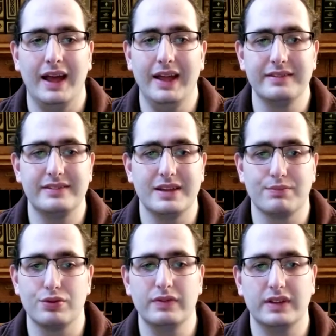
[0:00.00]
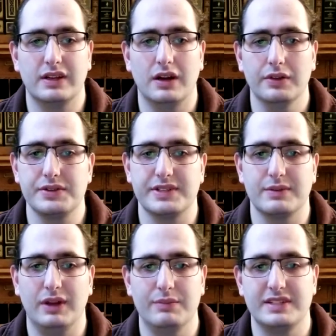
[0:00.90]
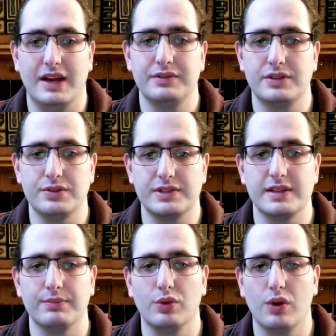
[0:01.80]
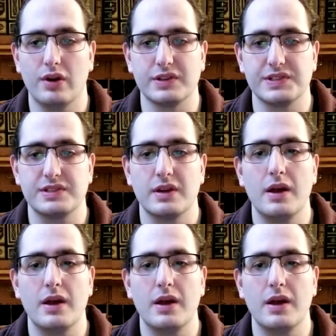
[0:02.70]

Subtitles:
And improving the color system comes down to 2 simple words.